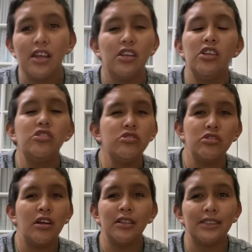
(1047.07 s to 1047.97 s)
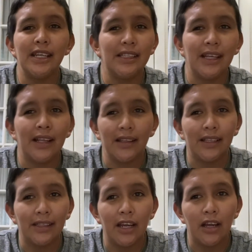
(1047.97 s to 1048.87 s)
You do not take that like
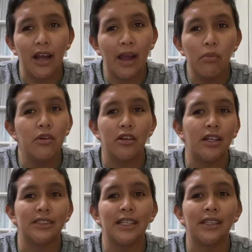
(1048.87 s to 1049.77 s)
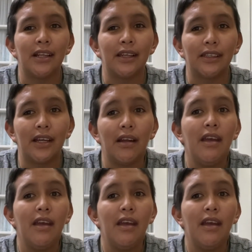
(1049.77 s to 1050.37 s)
that. I would not take that like that.